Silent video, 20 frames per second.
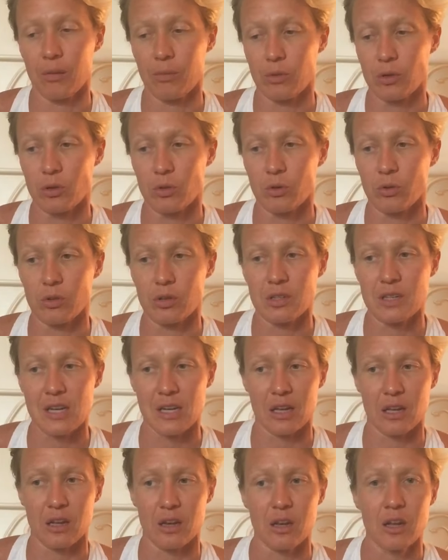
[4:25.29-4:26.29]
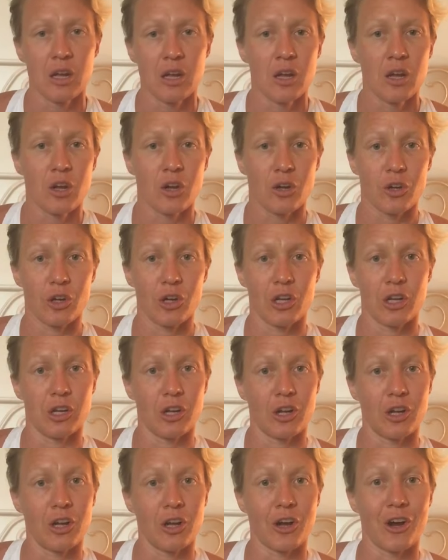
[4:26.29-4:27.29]
you take a good
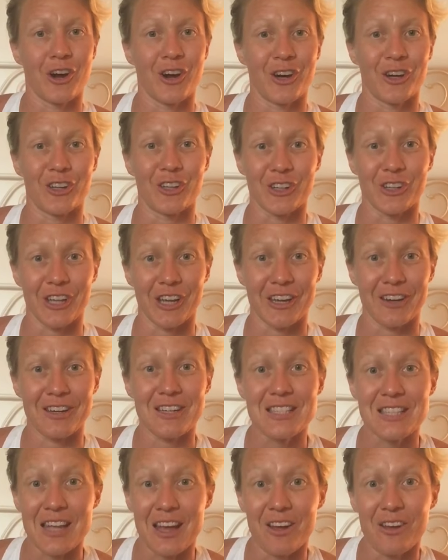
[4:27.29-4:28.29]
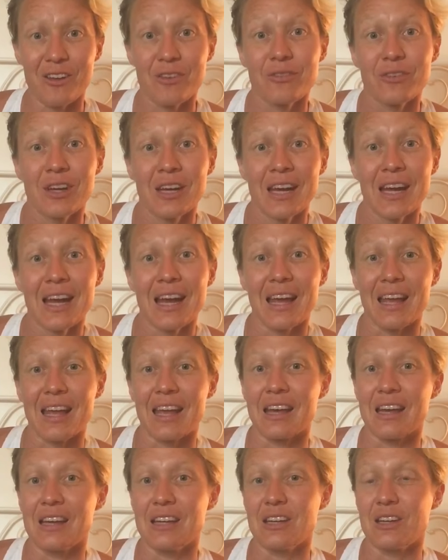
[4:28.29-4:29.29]
long hard look at yourself
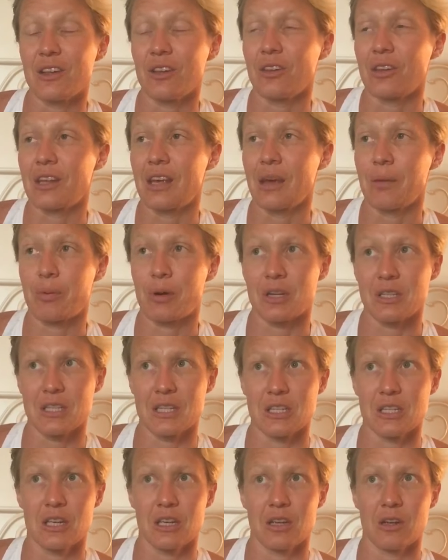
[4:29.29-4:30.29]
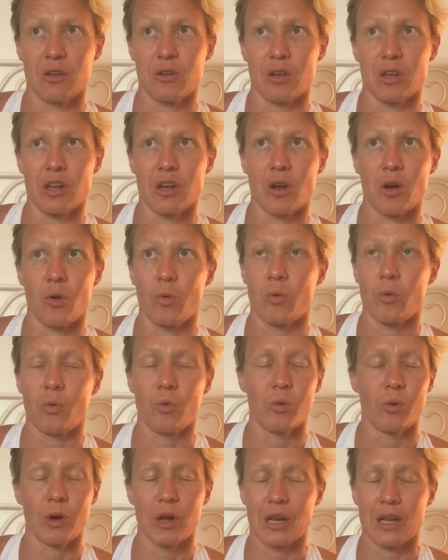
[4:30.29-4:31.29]
and get present to, you know,
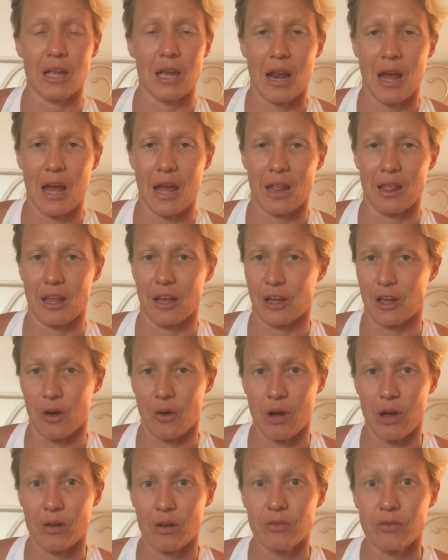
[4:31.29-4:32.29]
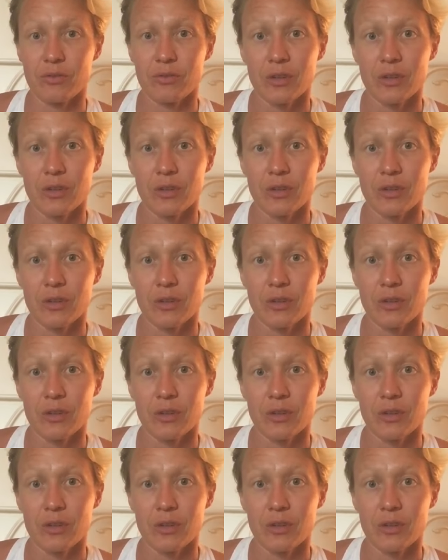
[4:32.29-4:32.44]
what can I let go of,